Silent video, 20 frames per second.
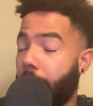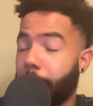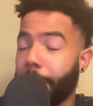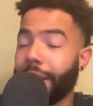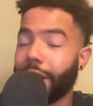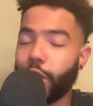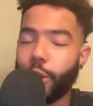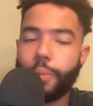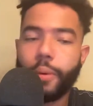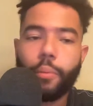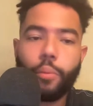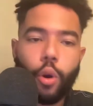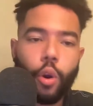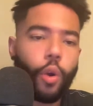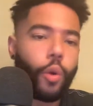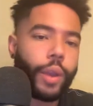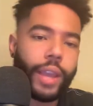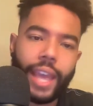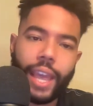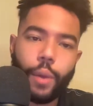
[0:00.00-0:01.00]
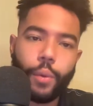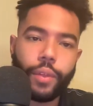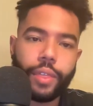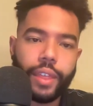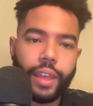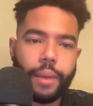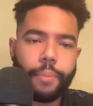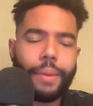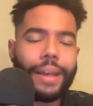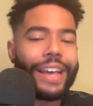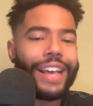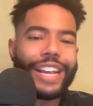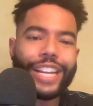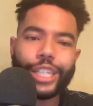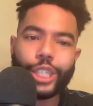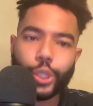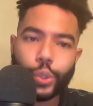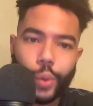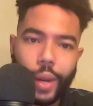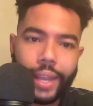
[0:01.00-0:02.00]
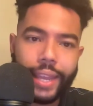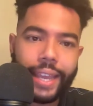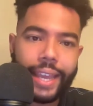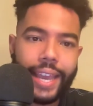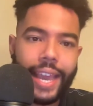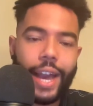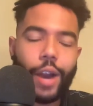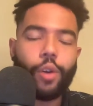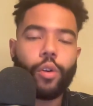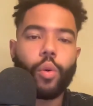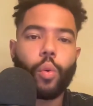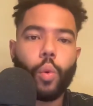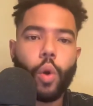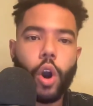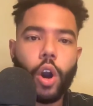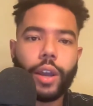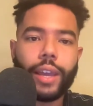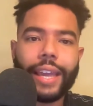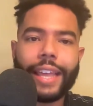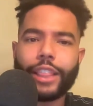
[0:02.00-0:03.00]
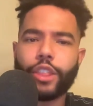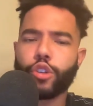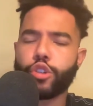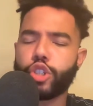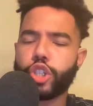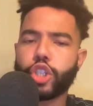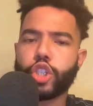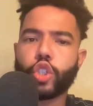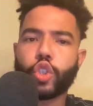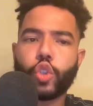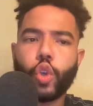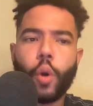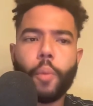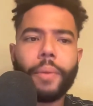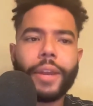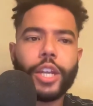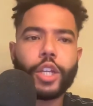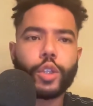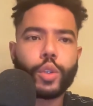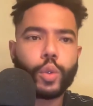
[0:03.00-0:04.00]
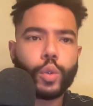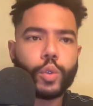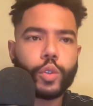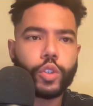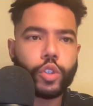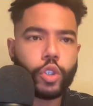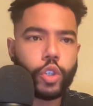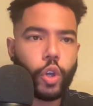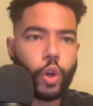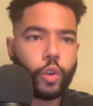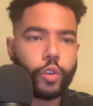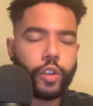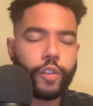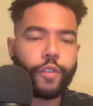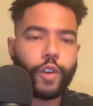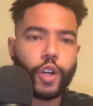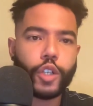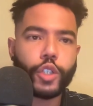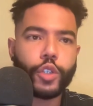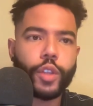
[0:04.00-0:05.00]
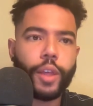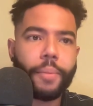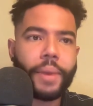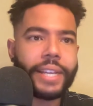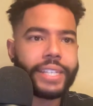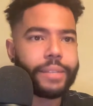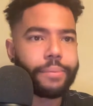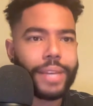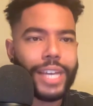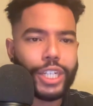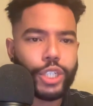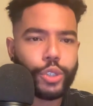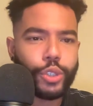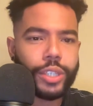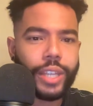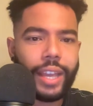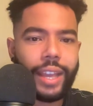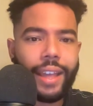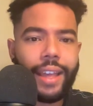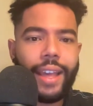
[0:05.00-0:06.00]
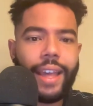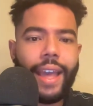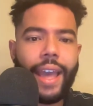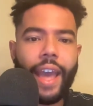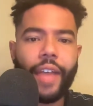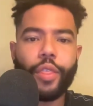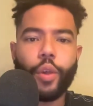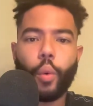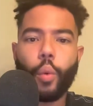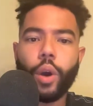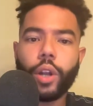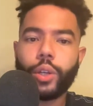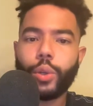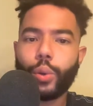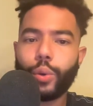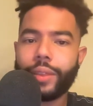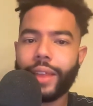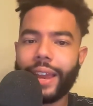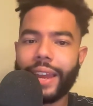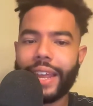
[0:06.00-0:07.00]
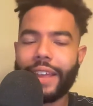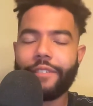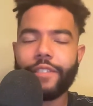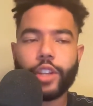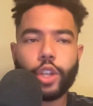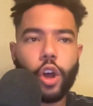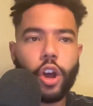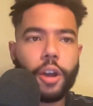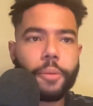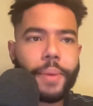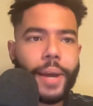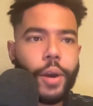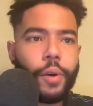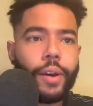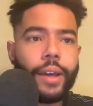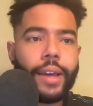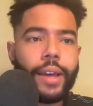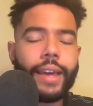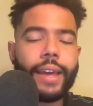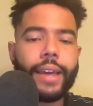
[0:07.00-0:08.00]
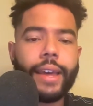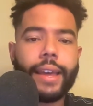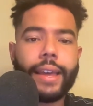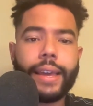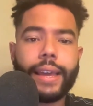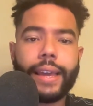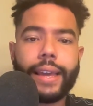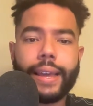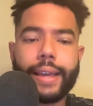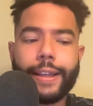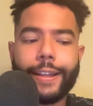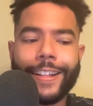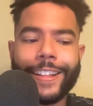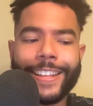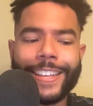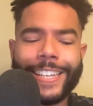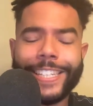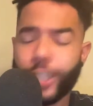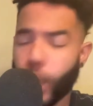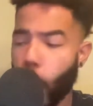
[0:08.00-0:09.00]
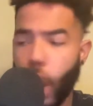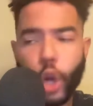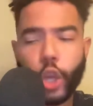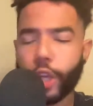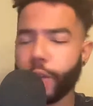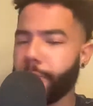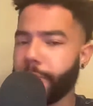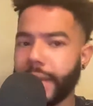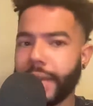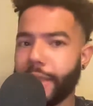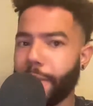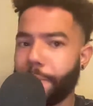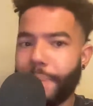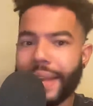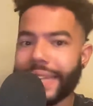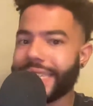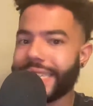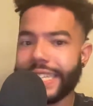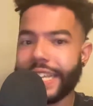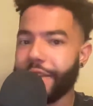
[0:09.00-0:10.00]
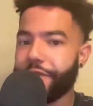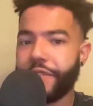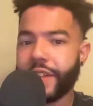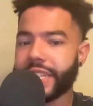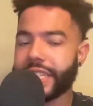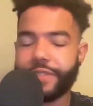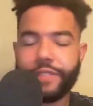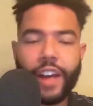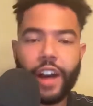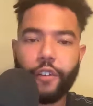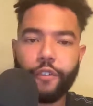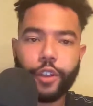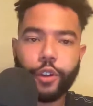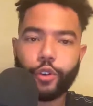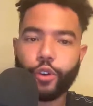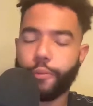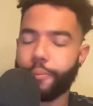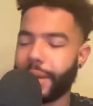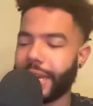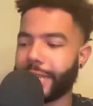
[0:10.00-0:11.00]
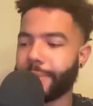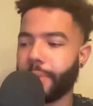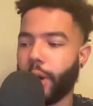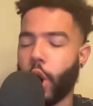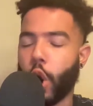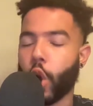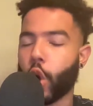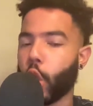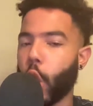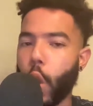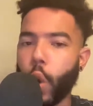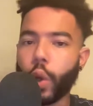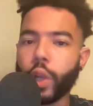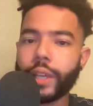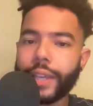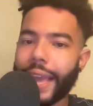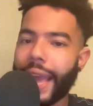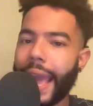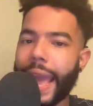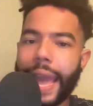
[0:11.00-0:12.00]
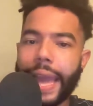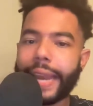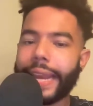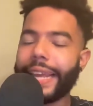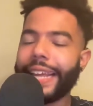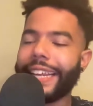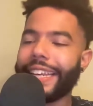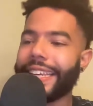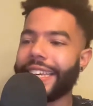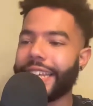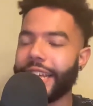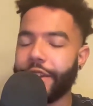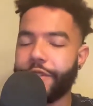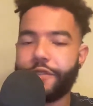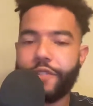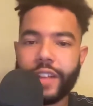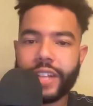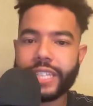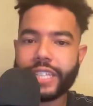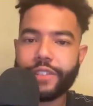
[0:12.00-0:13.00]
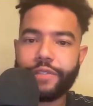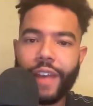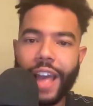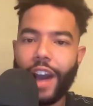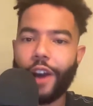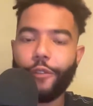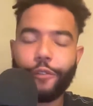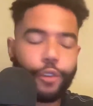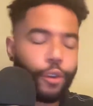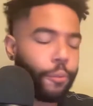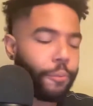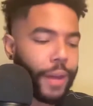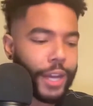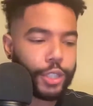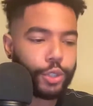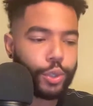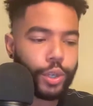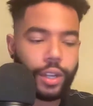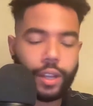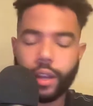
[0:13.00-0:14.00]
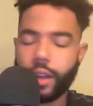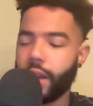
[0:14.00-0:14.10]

a little bit more okay with him striking out and walking. There's just so many tools to Dalton Varsho that makes him interesting. And the one tool that he even talked about He's arguably the best defensive outfielder in baseball. Go look at any defensive outfield metric